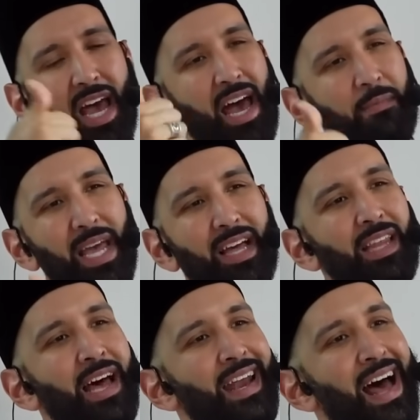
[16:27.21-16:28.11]
And may
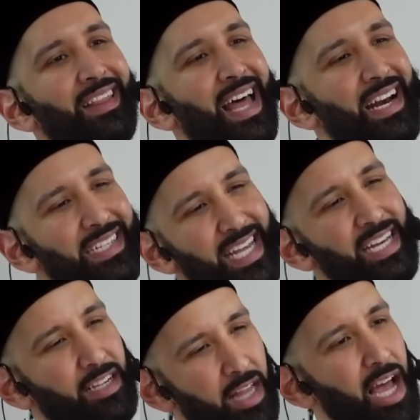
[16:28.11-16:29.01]
Allah not let us
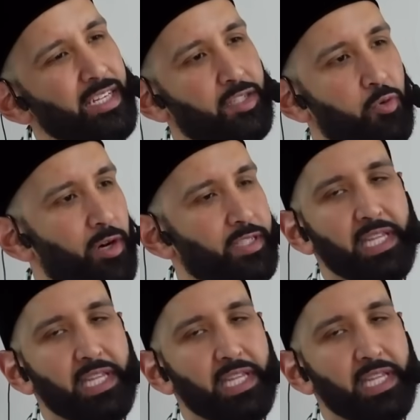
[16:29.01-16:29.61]
incline towards